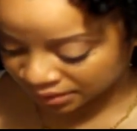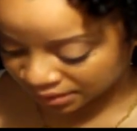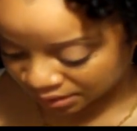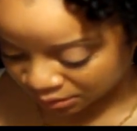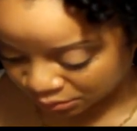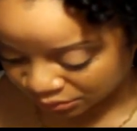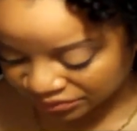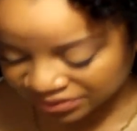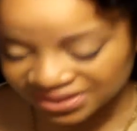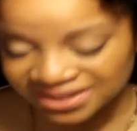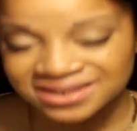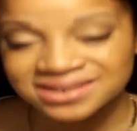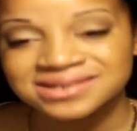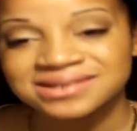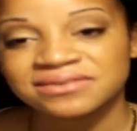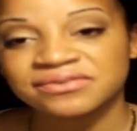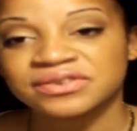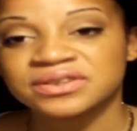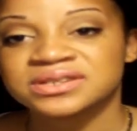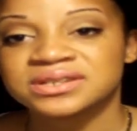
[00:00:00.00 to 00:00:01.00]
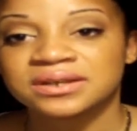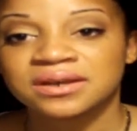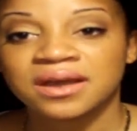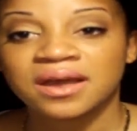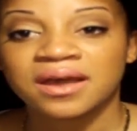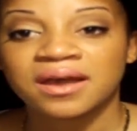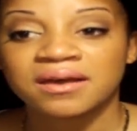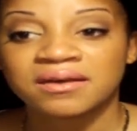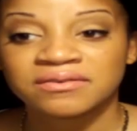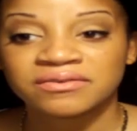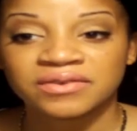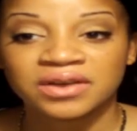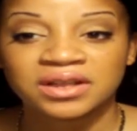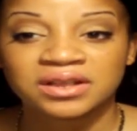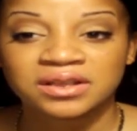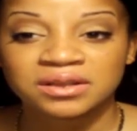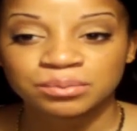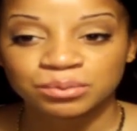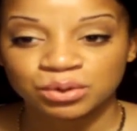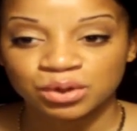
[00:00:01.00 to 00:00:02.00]
Like with this, it feels like I have a
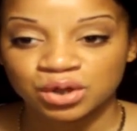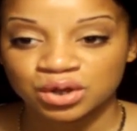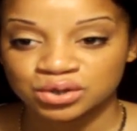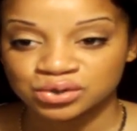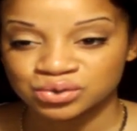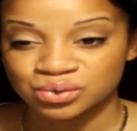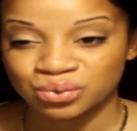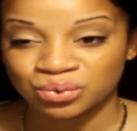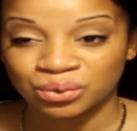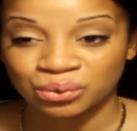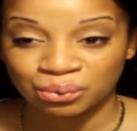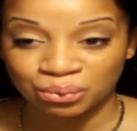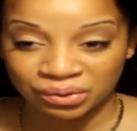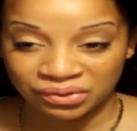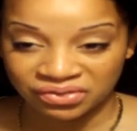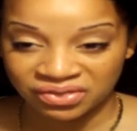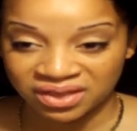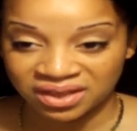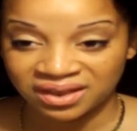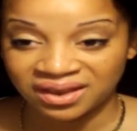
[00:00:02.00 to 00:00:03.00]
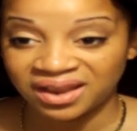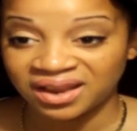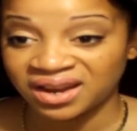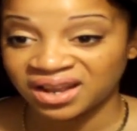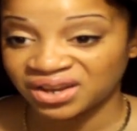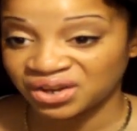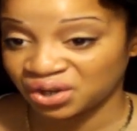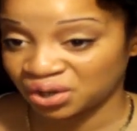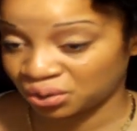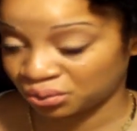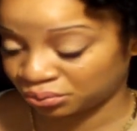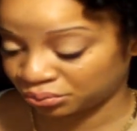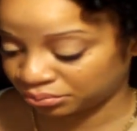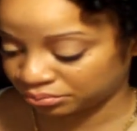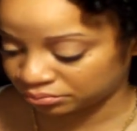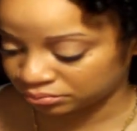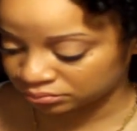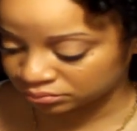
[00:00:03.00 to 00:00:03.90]
lip gloss on with it, and I don't.